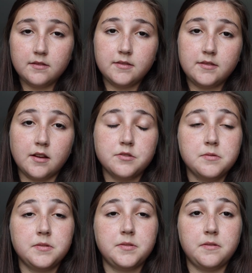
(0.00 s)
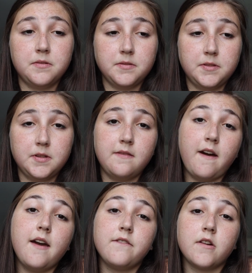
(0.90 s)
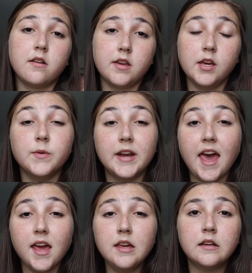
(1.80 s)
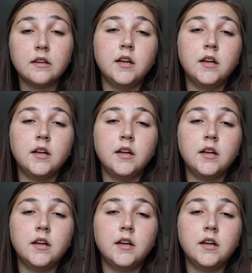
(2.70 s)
sexual assault survivor Q&A.